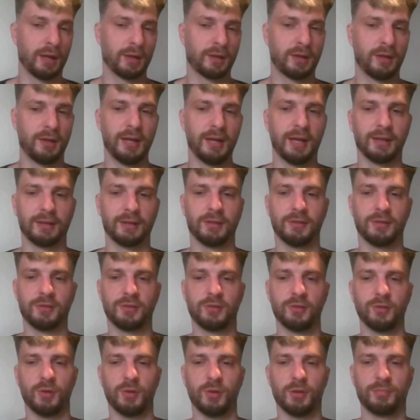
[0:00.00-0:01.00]
connect it
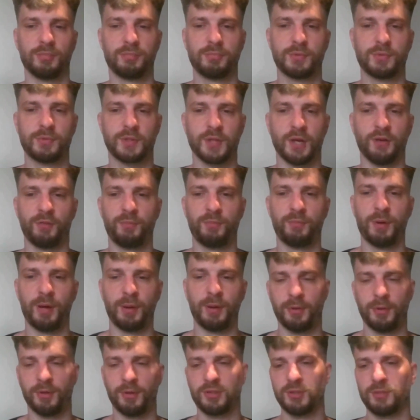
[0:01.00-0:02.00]
to a
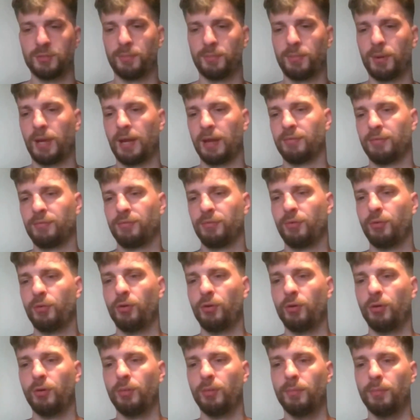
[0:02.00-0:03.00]
self-publishing
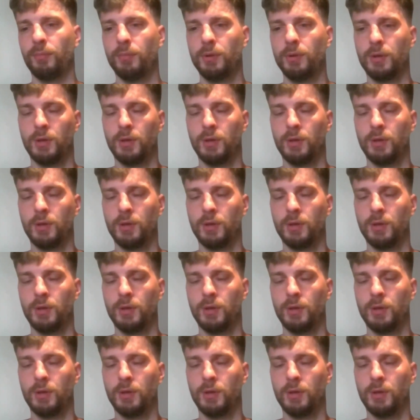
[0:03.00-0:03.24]
platform,